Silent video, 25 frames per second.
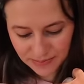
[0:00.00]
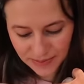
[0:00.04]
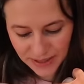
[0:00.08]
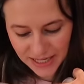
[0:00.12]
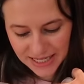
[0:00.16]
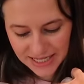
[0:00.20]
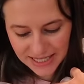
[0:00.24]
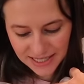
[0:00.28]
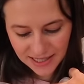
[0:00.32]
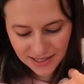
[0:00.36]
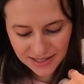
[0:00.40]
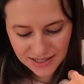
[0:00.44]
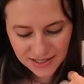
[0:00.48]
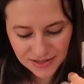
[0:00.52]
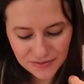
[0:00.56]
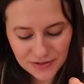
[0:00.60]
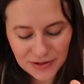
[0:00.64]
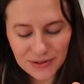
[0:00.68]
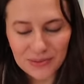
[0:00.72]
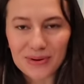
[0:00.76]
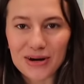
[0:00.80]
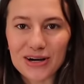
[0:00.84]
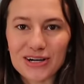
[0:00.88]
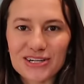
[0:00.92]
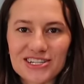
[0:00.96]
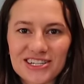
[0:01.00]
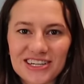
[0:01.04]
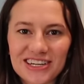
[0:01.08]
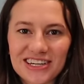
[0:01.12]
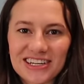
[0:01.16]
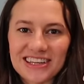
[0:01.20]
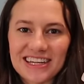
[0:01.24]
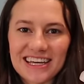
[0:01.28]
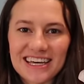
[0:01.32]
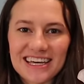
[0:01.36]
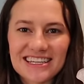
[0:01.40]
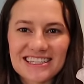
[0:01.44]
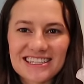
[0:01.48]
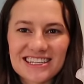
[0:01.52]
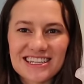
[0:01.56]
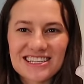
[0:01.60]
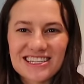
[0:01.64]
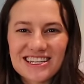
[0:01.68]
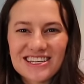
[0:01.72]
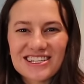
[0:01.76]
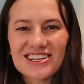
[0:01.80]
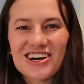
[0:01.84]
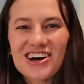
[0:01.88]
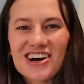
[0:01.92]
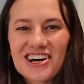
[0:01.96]
Basics, if you're watching this. This
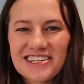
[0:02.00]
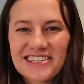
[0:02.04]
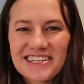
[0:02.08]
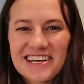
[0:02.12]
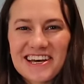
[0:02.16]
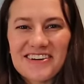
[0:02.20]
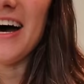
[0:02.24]
is awesome!